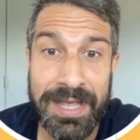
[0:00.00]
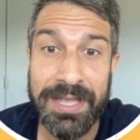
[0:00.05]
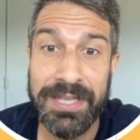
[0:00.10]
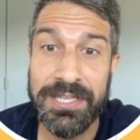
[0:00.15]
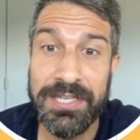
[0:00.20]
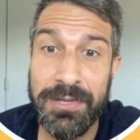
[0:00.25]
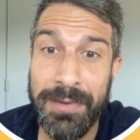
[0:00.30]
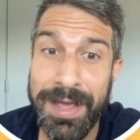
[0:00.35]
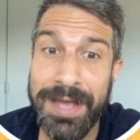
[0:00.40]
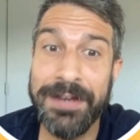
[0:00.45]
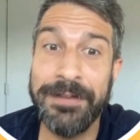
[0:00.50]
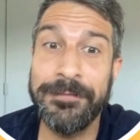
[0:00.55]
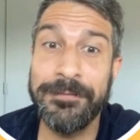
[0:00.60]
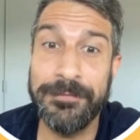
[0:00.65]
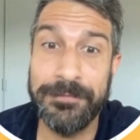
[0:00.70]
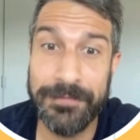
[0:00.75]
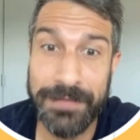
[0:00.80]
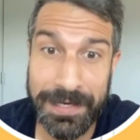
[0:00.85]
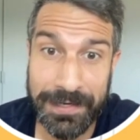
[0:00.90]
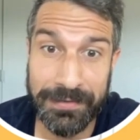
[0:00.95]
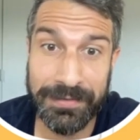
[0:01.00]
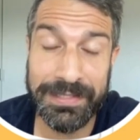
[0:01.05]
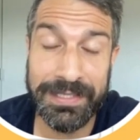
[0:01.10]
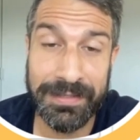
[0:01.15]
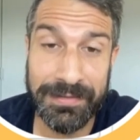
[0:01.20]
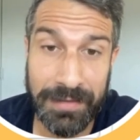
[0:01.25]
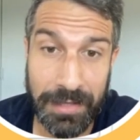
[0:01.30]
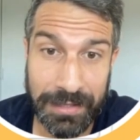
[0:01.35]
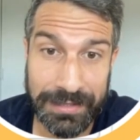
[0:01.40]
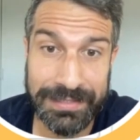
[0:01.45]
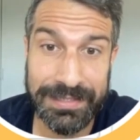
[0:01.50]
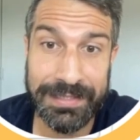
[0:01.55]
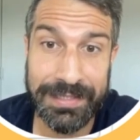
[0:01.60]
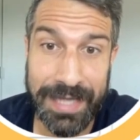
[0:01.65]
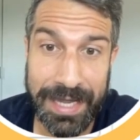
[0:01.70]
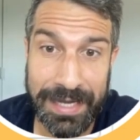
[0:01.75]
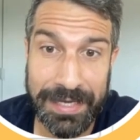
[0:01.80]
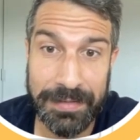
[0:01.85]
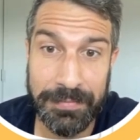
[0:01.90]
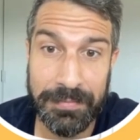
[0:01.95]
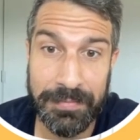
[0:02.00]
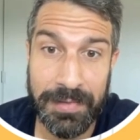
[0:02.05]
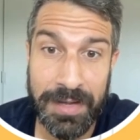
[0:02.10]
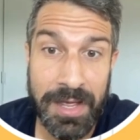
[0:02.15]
you had a very unlucky game.